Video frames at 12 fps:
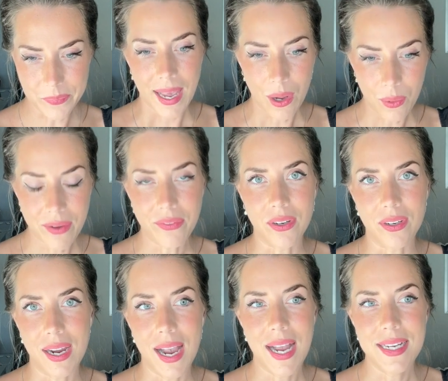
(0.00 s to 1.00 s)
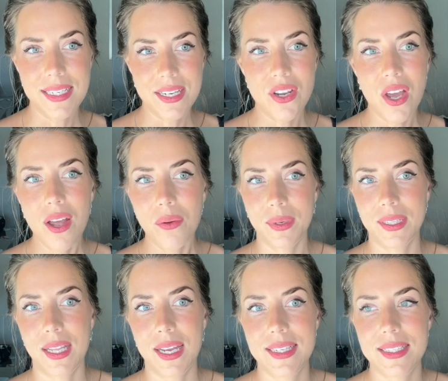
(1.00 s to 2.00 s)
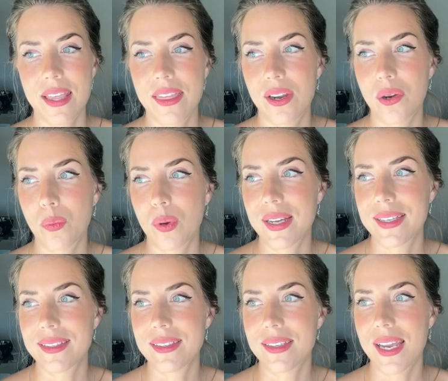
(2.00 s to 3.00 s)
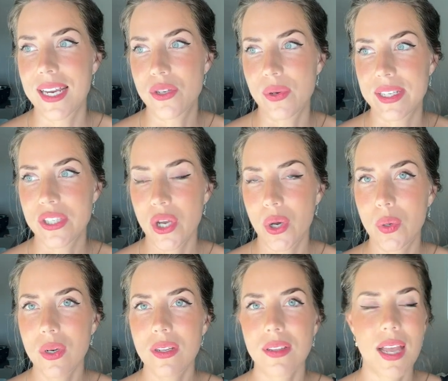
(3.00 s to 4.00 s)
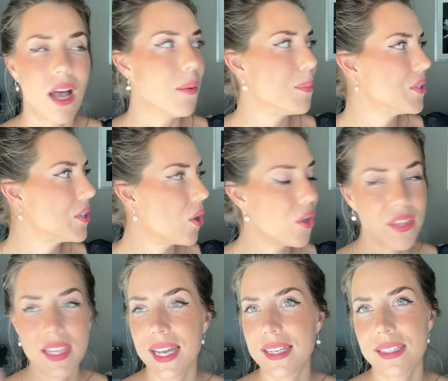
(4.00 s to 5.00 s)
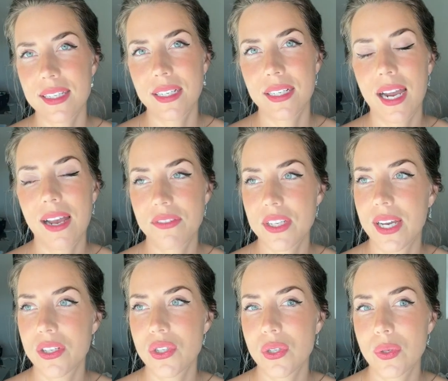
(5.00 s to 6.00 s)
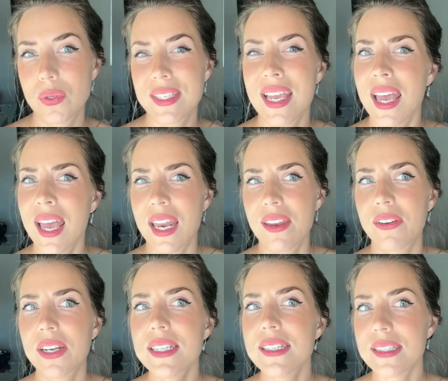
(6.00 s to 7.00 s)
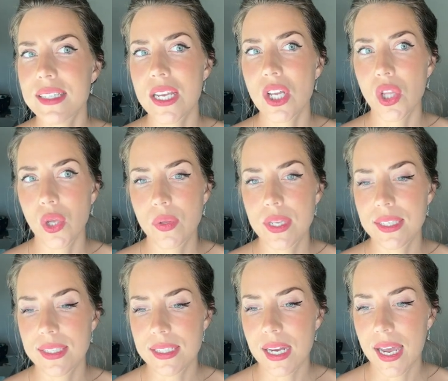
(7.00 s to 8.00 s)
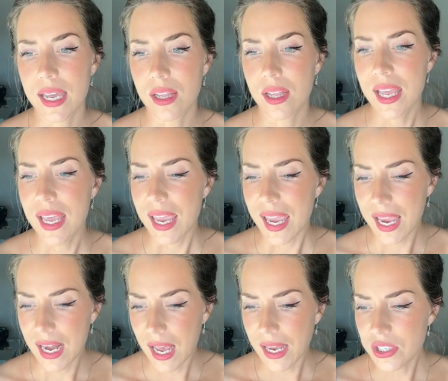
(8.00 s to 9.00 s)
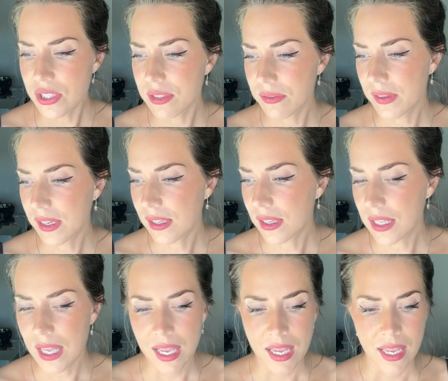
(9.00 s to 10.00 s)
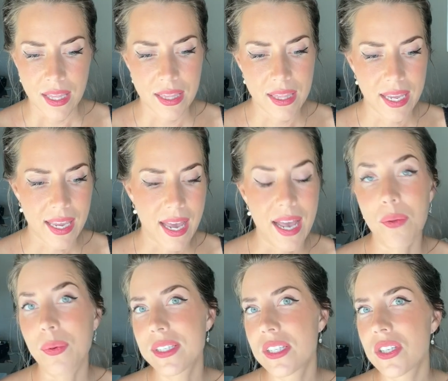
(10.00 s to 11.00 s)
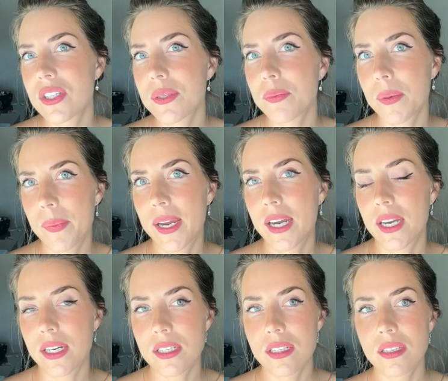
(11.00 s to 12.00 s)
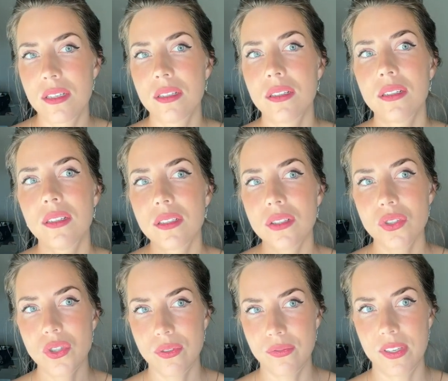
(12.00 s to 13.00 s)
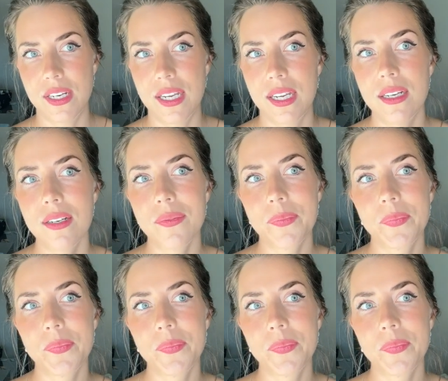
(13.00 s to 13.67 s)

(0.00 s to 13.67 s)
However, I did not realize there was a dress code. Almost all the guests here have tattoos and a very distinct clothing style, and I just feel like I wasn't prepared to fit in.